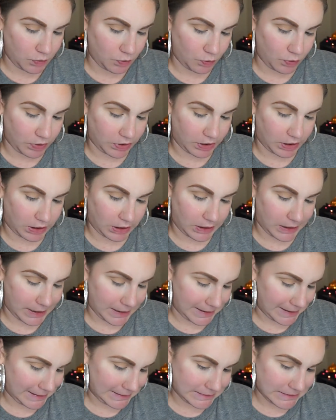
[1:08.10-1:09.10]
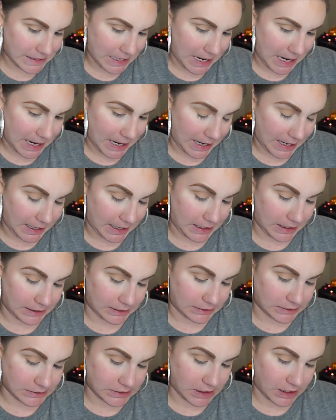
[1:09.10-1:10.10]
with a light
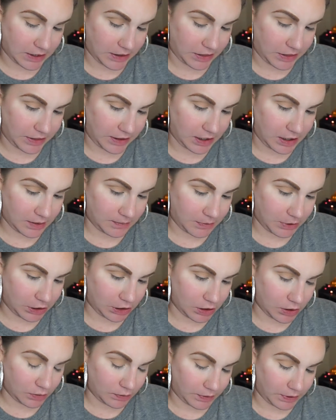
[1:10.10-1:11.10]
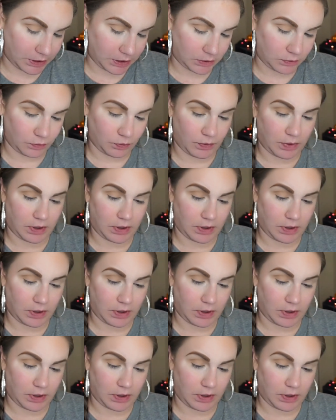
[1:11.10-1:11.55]
hand, I think I'm gonna go in